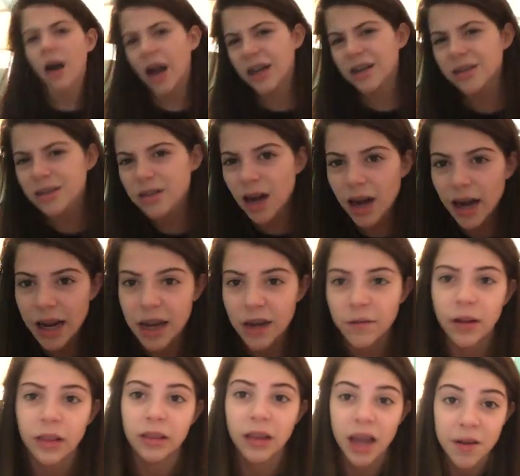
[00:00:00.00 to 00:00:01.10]
I just gotta give
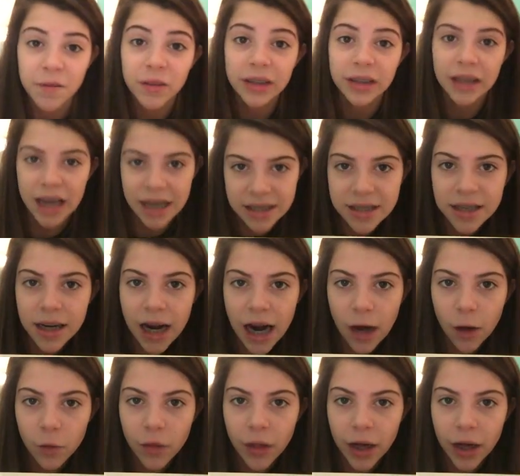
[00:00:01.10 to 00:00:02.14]
a life lesson out